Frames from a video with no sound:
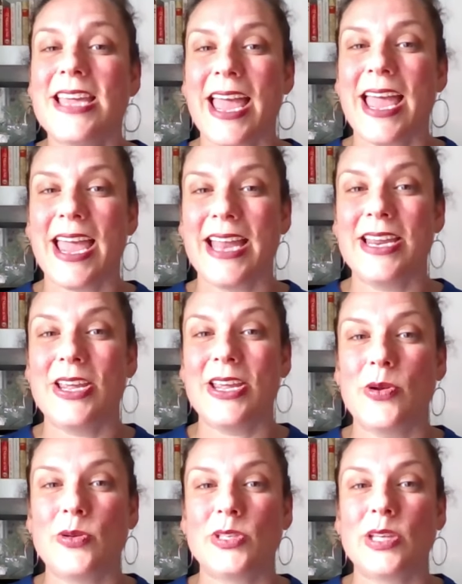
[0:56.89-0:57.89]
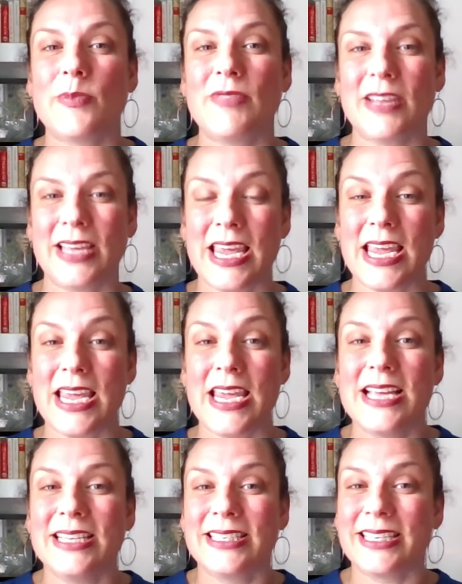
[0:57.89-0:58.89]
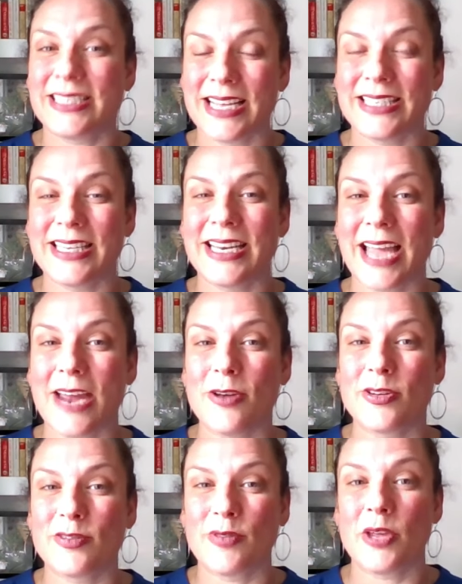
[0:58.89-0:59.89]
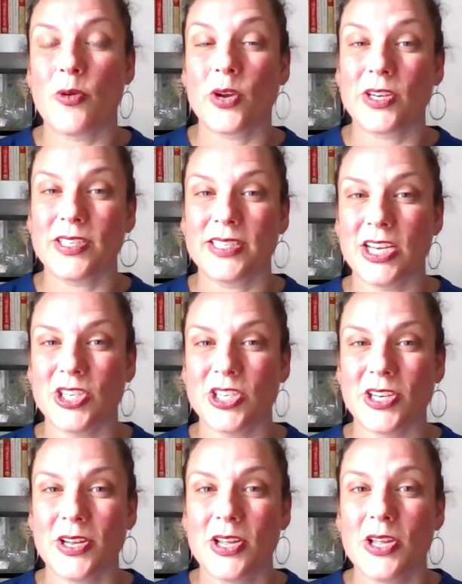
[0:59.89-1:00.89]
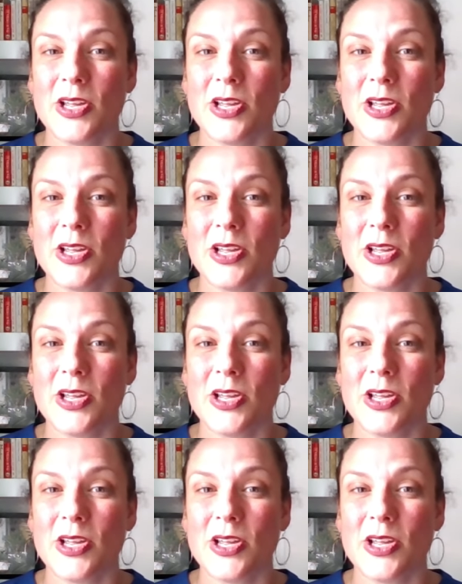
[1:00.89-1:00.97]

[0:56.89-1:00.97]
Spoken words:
and some of the key success indicators for the organization.